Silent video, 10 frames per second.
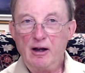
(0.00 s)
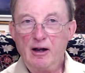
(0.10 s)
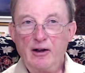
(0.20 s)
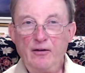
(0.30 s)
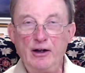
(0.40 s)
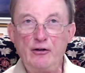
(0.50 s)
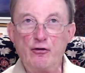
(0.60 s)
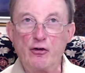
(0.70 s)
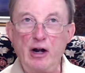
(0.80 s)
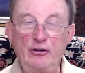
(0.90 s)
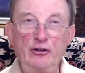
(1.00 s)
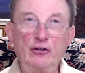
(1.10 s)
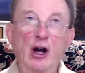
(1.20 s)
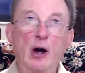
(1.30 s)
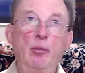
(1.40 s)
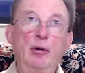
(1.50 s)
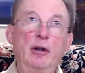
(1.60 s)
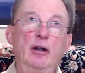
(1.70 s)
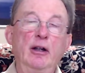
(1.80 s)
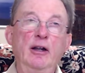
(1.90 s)
They're dressed up
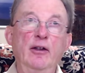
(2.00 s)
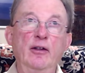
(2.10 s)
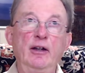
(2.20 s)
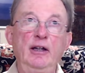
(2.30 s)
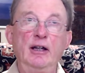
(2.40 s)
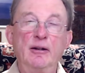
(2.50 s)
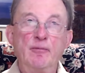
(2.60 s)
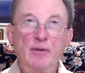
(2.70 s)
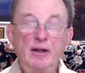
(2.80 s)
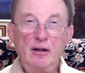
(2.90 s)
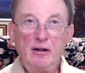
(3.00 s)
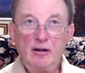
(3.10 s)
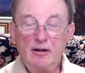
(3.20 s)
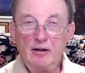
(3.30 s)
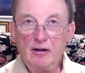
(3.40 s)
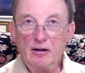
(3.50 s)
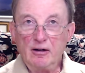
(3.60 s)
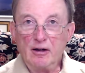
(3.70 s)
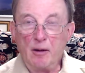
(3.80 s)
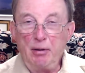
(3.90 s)
in the
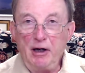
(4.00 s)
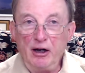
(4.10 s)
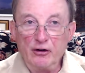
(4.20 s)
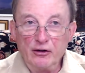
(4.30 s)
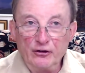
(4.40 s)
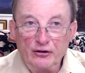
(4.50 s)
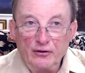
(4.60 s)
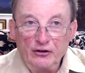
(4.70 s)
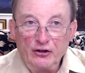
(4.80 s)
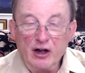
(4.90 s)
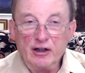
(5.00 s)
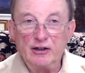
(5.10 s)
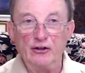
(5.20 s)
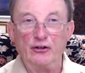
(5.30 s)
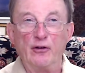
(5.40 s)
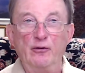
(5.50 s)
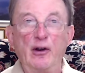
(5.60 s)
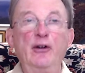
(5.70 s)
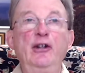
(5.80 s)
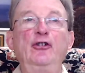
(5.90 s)
appearance of science, the
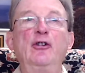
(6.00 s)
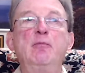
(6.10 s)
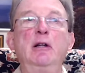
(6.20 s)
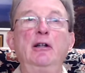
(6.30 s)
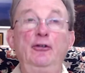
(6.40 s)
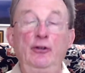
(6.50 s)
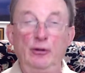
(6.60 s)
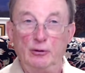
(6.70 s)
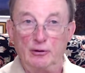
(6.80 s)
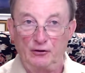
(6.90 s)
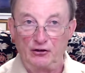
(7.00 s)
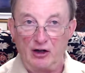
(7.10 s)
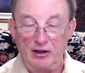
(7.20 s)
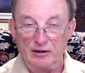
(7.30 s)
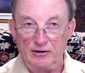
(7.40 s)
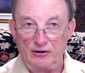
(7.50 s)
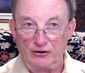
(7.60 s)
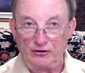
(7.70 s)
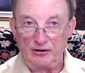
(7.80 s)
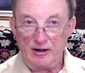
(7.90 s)
verisimilitude of science,
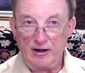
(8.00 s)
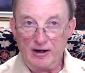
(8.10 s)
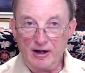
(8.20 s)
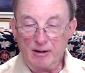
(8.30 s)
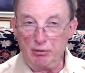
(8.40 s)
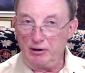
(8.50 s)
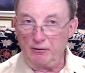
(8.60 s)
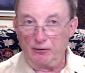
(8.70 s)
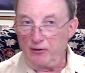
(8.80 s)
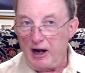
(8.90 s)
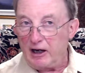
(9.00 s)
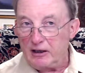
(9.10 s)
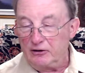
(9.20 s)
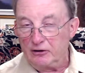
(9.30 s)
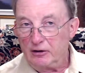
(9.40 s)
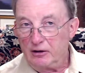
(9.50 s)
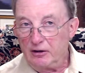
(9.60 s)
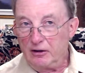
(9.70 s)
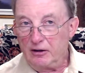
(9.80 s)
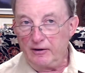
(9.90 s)
but in fact,
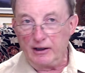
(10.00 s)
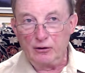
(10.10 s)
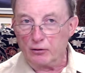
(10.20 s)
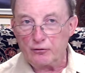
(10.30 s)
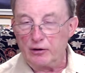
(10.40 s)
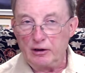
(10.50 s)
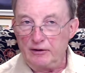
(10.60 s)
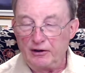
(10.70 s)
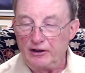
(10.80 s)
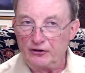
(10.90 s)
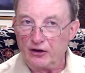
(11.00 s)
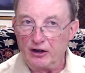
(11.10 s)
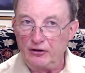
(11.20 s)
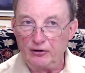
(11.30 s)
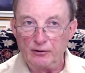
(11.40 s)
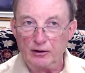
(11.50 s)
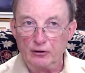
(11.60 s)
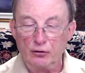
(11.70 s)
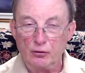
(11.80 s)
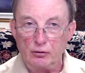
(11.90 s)
they're not really very scientific at
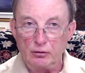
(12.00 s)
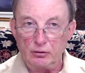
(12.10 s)
all.